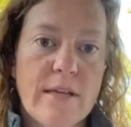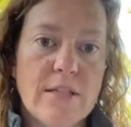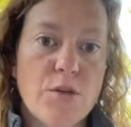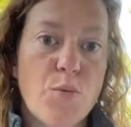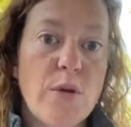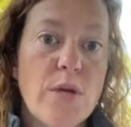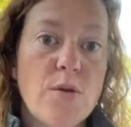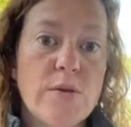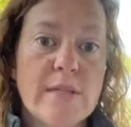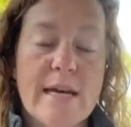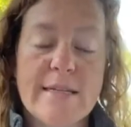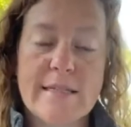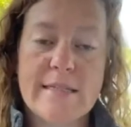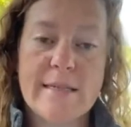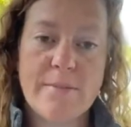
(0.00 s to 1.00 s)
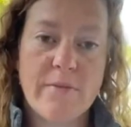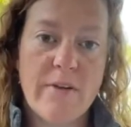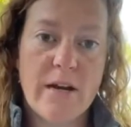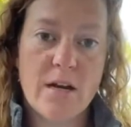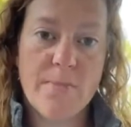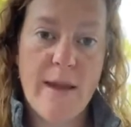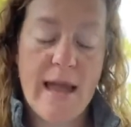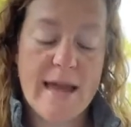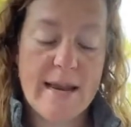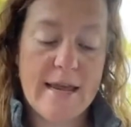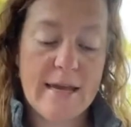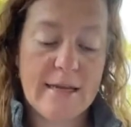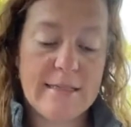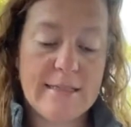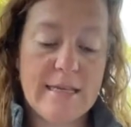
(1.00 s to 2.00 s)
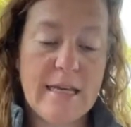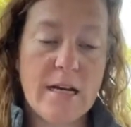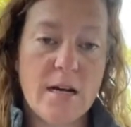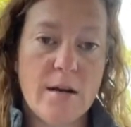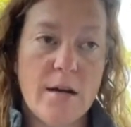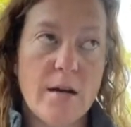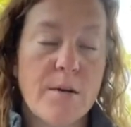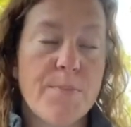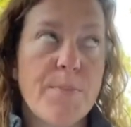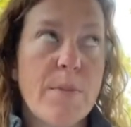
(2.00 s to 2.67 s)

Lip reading: we use that to subdivide our paddocks in our